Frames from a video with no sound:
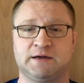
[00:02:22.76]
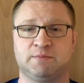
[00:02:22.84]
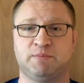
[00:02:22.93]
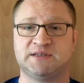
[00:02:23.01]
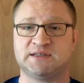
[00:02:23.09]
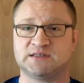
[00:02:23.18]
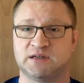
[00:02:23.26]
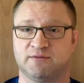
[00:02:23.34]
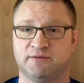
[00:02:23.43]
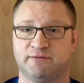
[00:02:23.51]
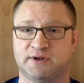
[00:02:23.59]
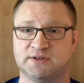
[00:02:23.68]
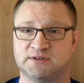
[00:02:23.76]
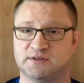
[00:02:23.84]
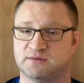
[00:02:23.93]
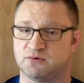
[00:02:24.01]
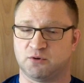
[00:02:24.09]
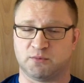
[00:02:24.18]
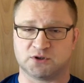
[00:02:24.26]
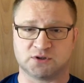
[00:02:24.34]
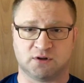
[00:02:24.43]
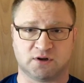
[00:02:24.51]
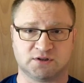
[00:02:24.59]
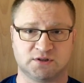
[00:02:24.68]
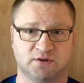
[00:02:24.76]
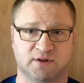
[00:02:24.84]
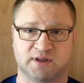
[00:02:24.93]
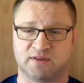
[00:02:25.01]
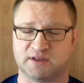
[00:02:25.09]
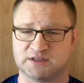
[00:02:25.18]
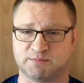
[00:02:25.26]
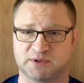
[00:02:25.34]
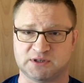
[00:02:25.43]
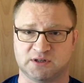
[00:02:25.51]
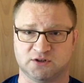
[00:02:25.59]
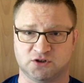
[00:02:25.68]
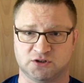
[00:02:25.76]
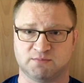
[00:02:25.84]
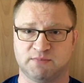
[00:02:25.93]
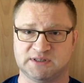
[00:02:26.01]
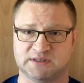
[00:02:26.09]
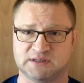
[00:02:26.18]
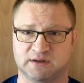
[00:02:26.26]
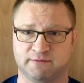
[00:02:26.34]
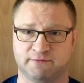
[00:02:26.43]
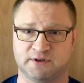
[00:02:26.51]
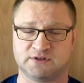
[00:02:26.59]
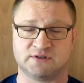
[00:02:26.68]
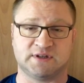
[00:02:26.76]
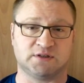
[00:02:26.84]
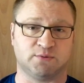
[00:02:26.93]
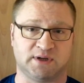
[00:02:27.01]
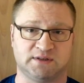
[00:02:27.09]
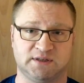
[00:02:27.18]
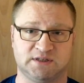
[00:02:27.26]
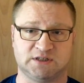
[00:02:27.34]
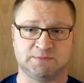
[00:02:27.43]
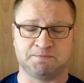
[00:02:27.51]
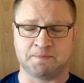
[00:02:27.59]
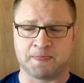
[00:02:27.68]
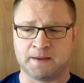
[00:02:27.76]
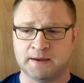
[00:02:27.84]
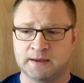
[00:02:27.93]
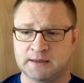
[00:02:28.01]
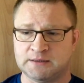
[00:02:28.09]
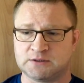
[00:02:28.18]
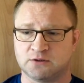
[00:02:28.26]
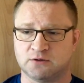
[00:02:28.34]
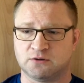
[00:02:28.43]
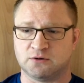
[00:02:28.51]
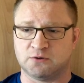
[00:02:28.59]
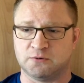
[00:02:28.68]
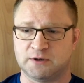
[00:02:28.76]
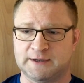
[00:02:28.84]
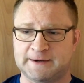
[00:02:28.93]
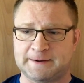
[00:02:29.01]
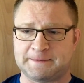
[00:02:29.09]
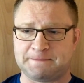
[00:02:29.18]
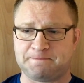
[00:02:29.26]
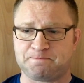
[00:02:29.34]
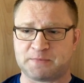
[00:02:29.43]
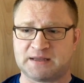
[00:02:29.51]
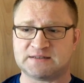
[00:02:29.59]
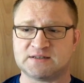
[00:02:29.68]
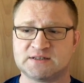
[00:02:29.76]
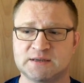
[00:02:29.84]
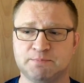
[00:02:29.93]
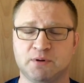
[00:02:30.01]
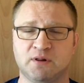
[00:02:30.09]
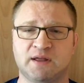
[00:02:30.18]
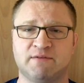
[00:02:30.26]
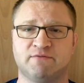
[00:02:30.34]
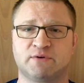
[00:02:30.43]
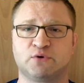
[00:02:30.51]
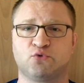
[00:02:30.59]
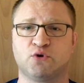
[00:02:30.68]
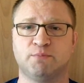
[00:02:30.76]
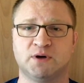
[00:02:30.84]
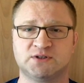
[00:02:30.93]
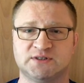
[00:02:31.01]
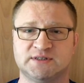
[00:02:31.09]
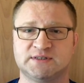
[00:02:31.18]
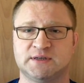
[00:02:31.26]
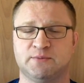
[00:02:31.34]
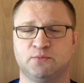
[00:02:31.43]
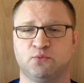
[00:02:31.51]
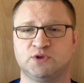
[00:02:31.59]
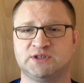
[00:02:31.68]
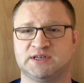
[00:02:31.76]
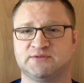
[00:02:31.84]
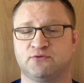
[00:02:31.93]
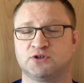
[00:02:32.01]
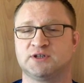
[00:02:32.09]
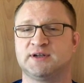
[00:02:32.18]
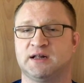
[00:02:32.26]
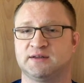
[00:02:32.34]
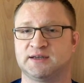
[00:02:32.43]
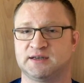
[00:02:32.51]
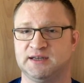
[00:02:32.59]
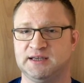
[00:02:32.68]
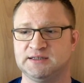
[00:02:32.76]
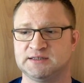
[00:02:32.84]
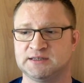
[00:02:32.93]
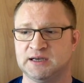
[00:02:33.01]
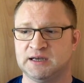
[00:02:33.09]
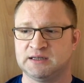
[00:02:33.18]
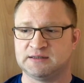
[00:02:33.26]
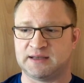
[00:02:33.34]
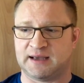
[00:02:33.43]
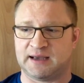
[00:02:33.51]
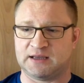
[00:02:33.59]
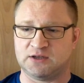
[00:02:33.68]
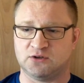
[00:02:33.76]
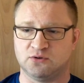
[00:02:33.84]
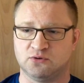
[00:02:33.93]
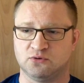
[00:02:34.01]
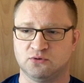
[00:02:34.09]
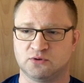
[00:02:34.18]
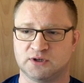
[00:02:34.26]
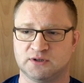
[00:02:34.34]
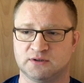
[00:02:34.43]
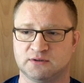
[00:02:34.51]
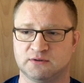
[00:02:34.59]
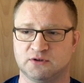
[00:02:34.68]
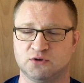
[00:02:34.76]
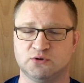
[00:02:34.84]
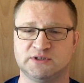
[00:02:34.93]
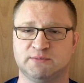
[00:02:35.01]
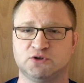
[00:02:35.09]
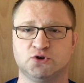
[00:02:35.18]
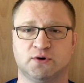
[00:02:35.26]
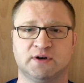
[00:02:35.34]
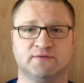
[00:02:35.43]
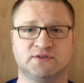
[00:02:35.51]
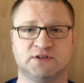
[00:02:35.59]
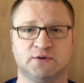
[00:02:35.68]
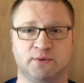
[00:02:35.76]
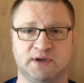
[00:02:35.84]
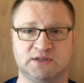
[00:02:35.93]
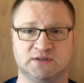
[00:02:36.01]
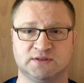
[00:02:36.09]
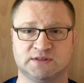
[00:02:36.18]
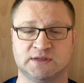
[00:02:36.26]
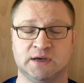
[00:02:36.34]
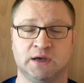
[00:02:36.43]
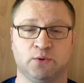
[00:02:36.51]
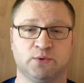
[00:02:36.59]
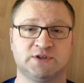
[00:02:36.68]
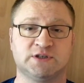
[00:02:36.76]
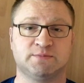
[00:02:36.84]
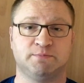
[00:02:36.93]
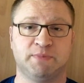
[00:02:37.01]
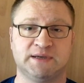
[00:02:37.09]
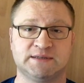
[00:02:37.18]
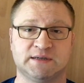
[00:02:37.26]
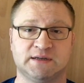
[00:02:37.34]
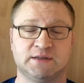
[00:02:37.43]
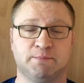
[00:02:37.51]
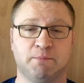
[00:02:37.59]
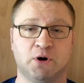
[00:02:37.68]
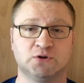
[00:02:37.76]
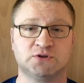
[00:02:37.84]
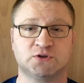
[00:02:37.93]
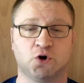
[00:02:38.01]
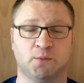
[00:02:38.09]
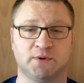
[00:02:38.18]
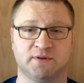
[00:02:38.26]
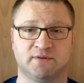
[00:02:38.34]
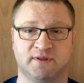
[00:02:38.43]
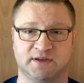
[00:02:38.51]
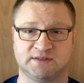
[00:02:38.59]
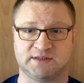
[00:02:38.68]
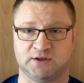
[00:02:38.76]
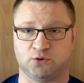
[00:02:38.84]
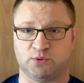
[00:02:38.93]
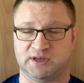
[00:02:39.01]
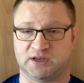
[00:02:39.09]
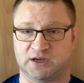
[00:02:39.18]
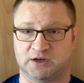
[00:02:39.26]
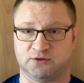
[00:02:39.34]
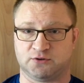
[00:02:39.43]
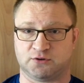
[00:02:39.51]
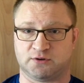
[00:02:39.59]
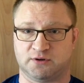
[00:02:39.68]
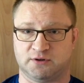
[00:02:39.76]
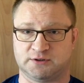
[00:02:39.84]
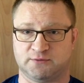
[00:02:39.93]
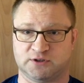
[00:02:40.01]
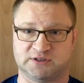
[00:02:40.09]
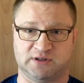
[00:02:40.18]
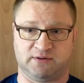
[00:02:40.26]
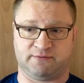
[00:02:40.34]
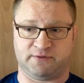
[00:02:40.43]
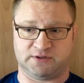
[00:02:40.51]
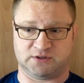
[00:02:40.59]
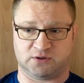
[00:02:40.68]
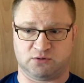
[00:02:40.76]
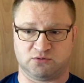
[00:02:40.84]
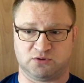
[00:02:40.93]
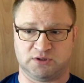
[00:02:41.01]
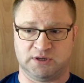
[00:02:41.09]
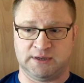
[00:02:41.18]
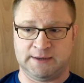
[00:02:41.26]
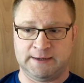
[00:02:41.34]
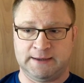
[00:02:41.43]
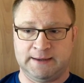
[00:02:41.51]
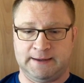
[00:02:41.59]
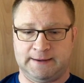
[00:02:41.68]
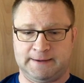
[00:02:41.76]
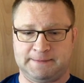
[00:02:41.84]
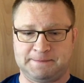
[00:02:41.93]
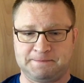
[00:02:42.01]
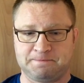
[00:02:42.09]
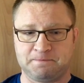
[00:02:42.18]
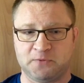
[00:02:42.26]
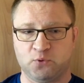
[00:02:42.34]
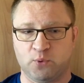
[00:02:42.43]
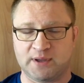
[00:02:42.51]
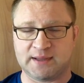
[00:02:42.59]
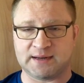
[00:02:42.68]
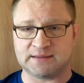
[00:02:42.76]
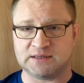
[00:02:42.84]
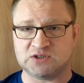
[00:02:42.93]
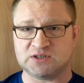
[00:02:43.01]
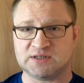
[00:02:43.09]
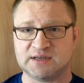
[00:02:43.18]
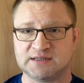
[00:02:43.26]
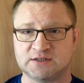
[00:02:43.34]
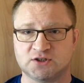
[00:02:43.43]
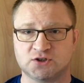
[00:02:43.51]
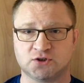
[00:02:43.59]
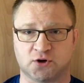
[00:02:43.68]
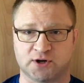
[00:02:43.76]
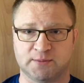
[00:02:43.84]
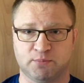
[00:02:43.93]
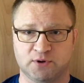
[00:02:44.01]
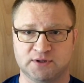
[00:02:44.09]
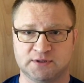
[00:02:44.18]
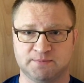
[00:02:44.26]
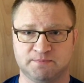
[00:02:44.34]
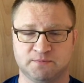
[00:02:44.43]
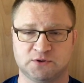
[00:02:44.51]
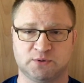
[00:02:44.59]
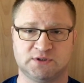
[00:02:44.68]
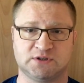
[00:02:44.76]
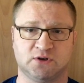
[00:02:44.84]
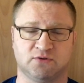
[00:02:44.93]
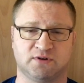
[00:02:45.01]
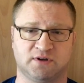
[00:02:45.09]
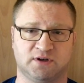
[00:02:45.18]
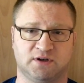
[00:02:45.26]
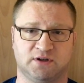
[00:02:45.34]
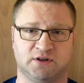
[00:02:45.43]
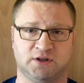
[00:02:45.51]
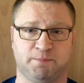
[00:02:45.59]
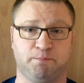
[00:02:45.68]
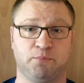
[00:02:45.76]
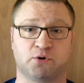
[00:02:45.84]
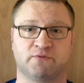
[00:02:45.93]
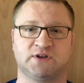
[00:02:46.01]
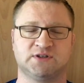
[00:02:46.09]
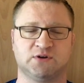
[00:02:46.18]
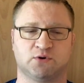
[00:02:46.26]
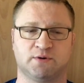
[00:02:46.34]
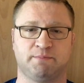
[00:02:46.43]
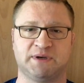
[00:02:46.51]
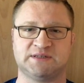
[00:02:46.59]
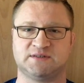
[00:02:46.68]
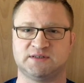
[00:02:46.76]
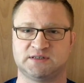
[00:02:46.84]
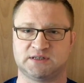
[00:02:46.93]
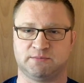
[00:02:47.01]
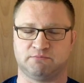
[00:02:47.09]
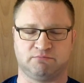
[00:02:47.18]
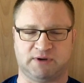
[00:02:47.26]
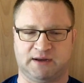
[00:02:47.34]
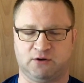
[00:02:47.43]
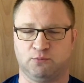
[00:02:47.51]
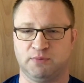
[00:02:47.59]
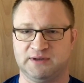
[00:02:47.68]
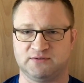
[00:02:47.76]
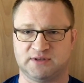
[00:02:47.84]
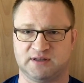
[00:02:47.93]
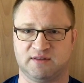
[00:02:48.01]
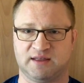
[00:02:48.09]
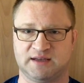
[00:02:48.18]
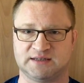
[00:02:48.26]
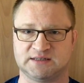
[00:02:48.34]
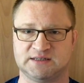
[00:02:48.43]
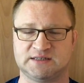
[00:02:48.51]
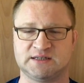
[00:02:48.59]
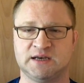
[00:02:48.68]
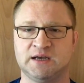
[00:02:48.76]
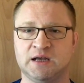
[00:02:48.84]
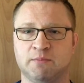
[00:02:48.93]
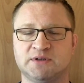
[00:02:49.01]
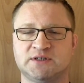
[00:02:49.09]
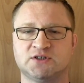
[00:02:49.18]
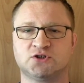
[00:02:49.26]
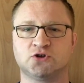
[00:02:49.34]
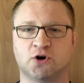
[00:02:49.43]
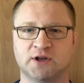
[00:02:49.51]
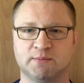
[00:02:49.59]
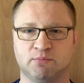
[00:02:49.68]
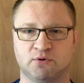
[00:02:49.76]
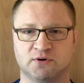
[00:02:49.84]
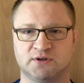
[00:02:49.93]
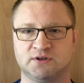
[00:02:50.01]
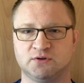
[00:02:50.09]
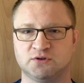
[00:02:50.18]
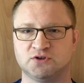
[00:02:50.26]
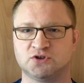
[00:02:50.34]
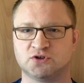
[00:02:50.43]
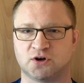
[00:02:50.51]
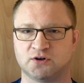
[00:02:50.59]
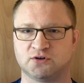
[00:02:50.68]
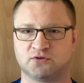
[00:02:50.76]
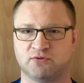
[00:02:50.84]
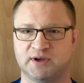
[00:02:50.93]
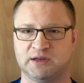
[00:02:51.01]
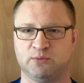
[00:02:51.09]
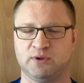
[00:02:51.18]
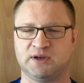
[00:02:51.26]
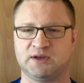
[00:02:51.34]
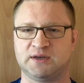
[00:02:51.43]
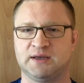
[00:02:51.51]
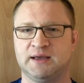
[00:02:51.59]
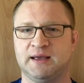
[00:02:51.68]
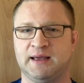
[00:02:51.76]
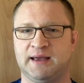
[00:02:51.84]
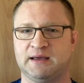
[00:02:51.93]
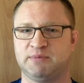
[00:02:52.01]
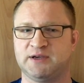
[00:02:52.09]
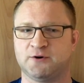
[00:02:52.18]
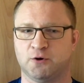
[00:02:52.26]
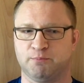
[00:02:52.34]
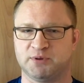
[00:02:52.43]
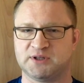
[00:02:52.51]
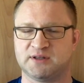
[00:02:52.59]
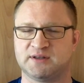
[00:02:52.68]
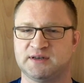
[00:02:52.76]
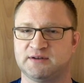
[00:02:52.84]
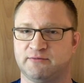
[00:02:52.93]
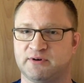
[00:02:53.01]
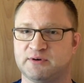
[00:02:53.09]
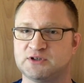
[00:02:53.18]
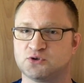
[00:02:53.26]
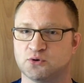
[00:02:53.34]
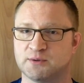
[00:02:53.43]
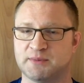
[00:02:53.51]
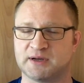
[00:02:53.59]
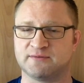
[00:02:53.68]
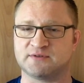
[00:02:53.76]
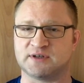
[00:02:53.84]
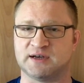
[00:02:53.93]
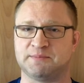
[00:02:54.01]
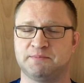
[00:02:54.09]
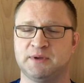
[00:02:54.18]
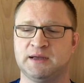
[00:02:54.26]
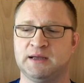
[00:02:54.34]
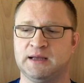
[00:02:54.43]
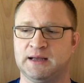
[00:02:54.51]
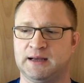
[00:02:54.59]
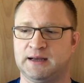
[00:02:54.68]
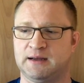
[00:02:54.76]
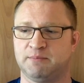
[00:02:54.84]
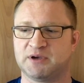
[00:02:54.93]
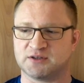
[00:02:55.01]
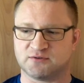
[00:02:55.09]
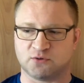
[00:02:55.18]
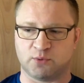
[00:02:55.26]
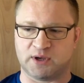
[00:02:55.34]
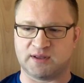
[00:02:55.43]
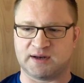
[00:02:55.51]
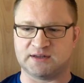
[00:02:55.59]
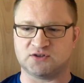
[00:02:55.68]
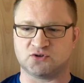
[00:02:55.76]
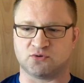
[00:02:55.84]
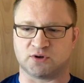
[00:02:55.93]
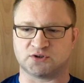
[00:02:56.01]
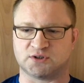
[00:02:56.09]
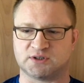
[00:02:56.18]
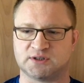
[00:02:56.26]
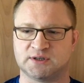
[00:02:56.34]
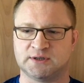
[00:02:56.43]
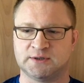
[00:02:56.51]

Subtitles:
basic self-defense, not martial arts, not anything special, just basic self-defense, that's what I teach. So it's a simple and very robust system which has versatile techniques that you can use in a majority of situations, which is basically the most common things that you will encounter as far as self-defense goes. The way that I teach it, it's a starting point. So it's not the perfect or the best system. I don't believe that exists, but it's a starting point. You can start with training with it and be competent in a very short amount of time because of the way that it's structured.